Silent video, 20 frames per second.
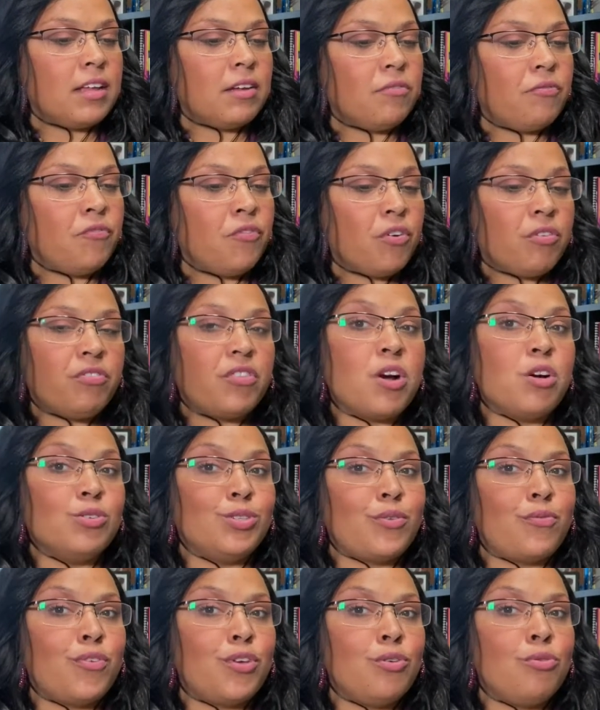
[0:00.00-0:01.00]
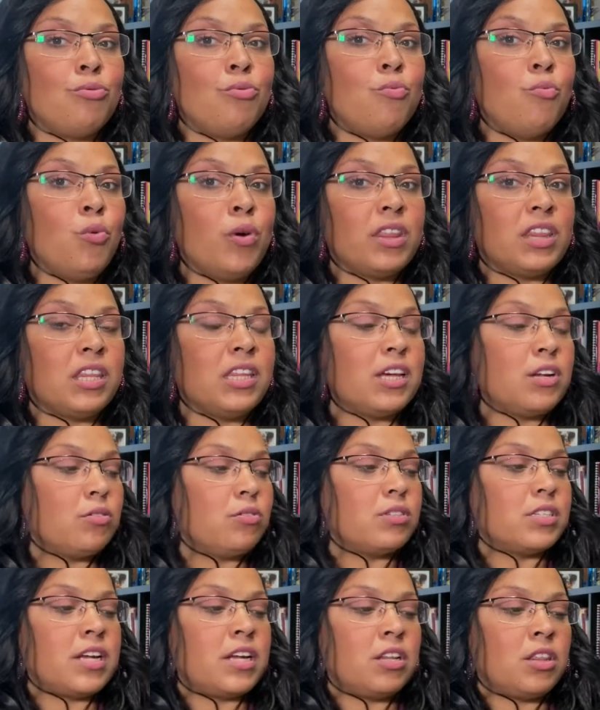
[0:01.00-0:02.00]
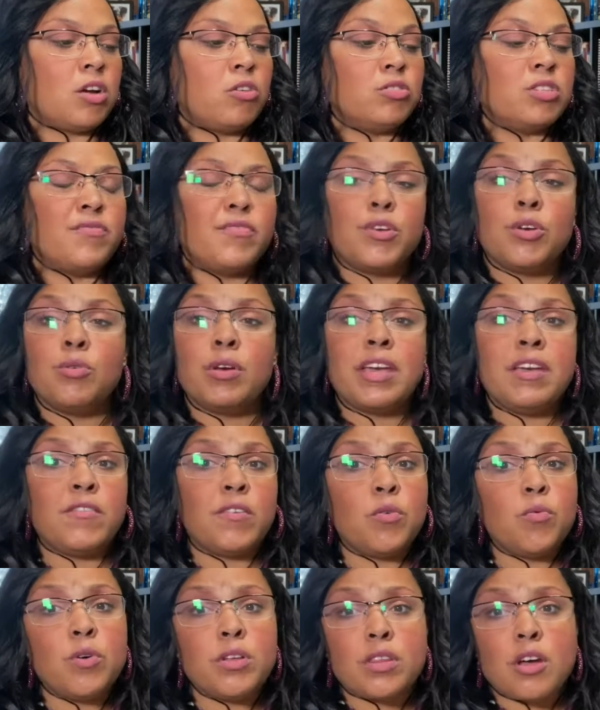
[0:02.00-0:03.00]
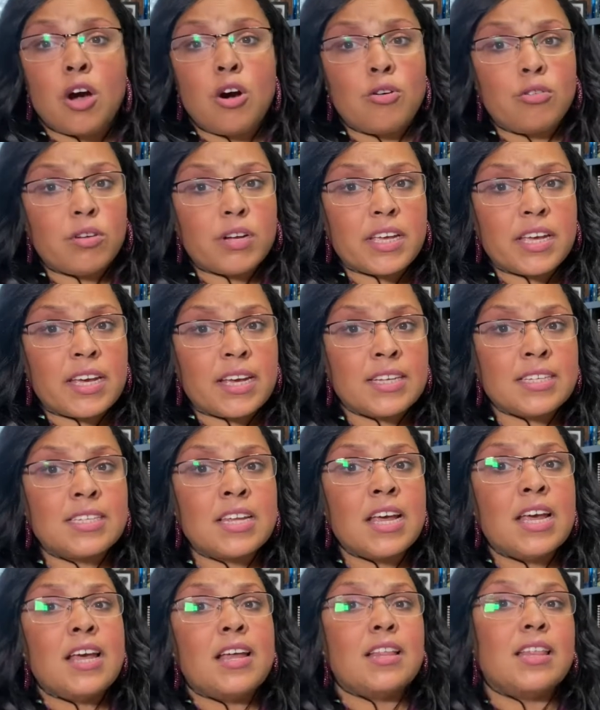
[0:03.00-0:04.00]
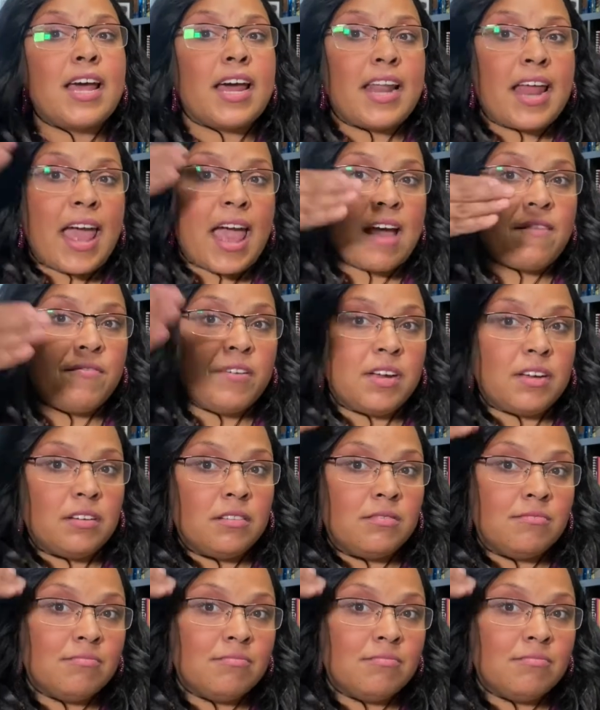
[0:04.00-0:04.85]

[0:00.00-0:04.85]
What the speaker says: for those of you with littles and those of you even with older kids that haven't